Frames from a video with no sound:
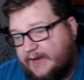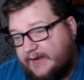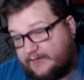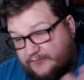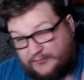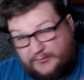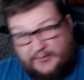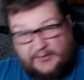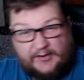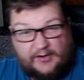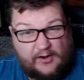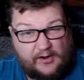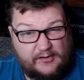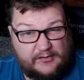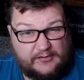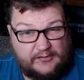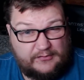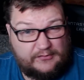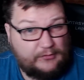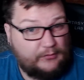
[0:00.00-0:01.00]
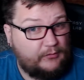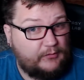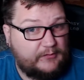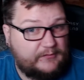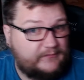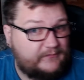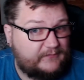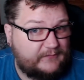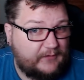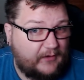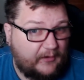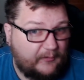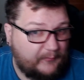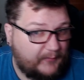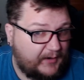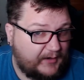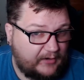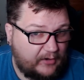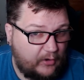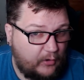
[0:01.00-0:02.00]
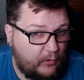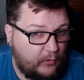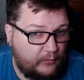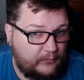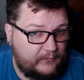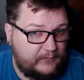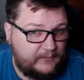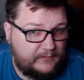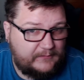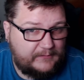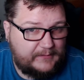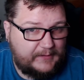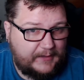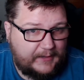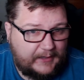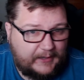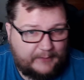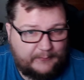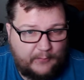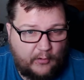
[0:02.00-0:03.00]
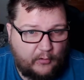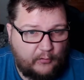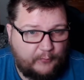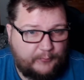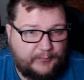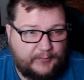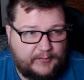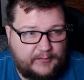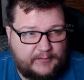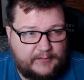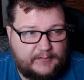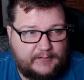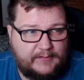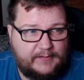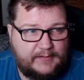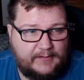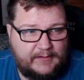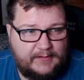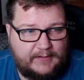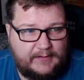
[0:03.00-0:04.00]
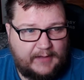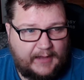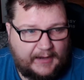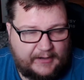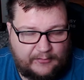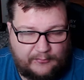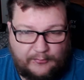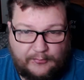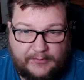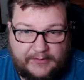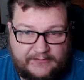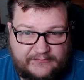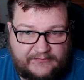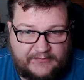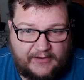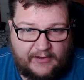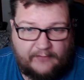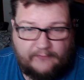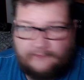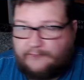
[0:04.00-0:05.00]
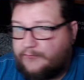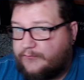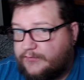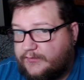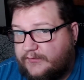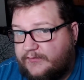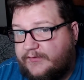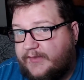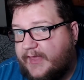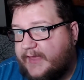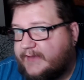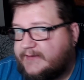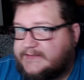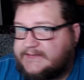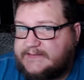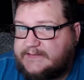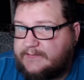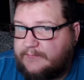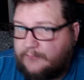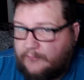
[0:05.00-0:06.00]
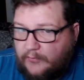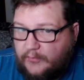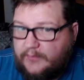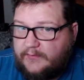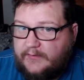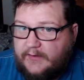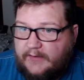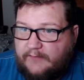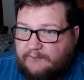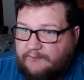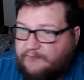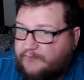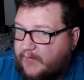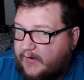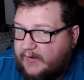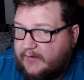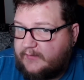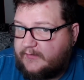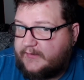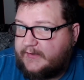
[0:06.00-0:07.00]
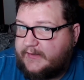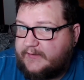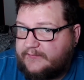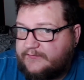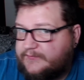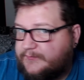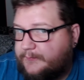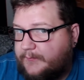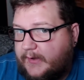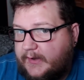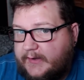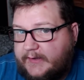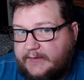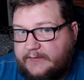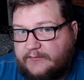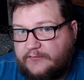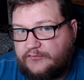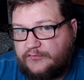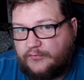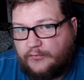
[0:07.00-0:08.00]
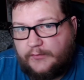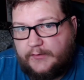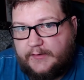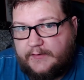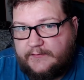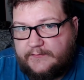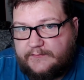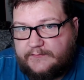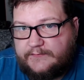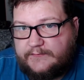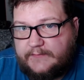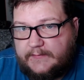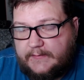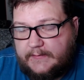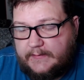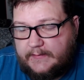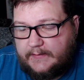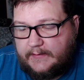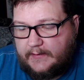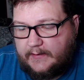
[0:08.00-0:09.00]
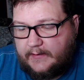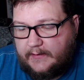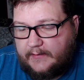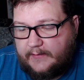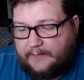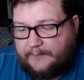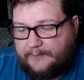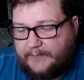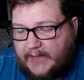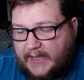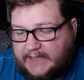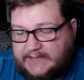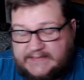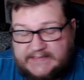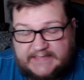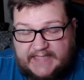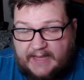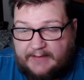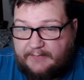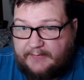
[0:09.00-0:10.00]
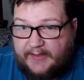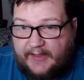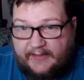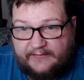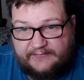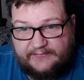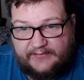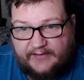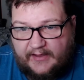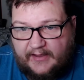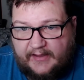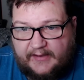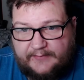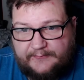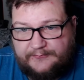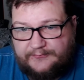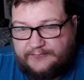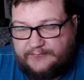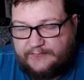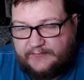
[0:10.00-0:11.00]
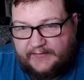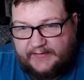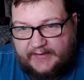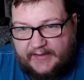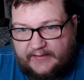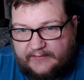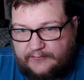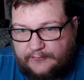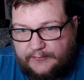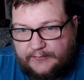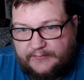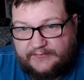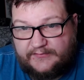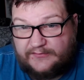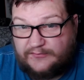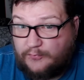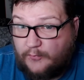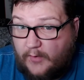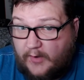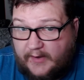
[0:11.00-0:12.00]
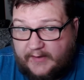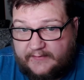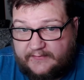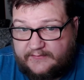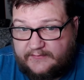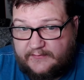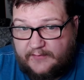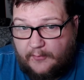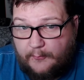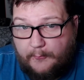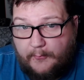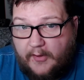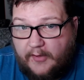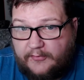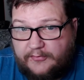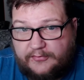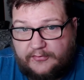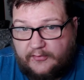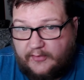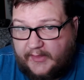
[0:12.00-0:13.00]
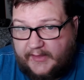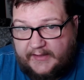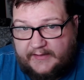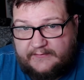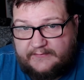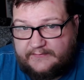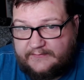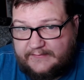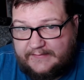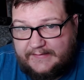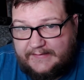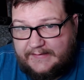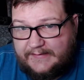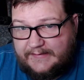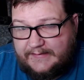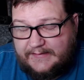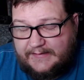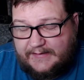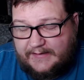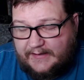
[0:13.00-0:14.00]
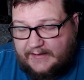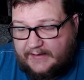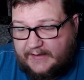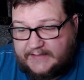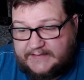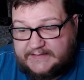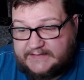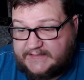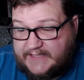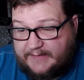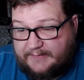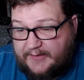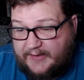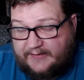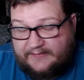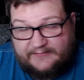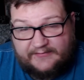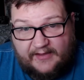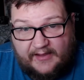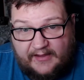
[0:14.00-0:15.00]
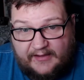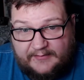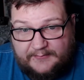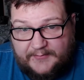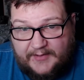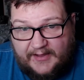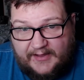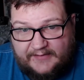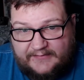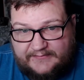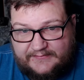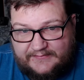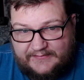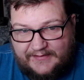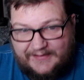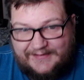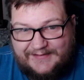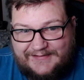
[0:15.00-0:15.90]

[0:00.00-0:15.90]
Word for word: And it's really hard to do it on my own. And I'm hoping I can reach out for the next one and finally get somebody to join us. Um, I just haven't had time to get to this. this is why it's a month late. Uh, I just haven't had time, guys.